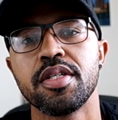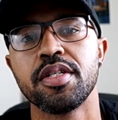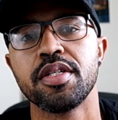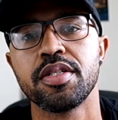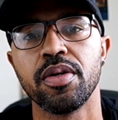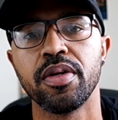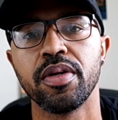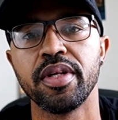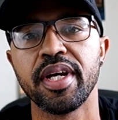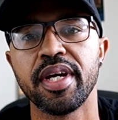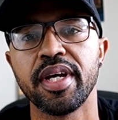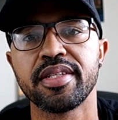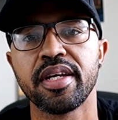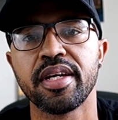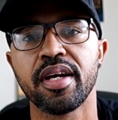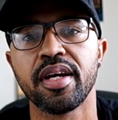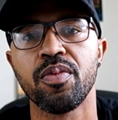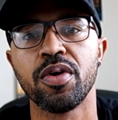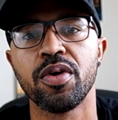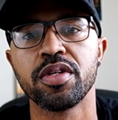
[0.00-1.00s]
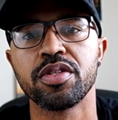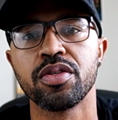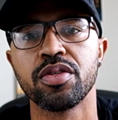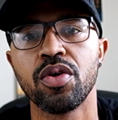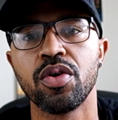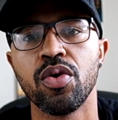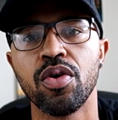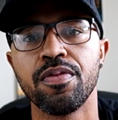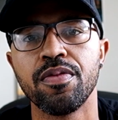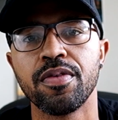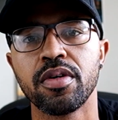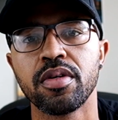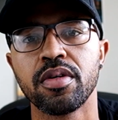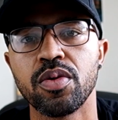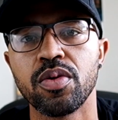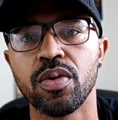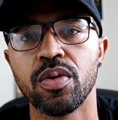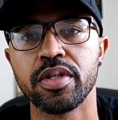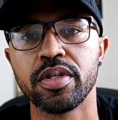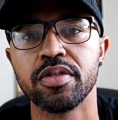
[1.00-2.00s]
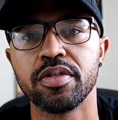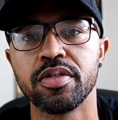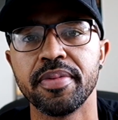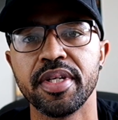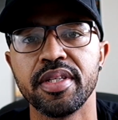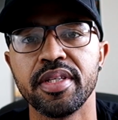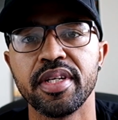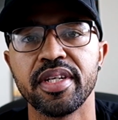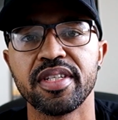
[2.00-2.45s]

So the next thing I want to go over is going to be the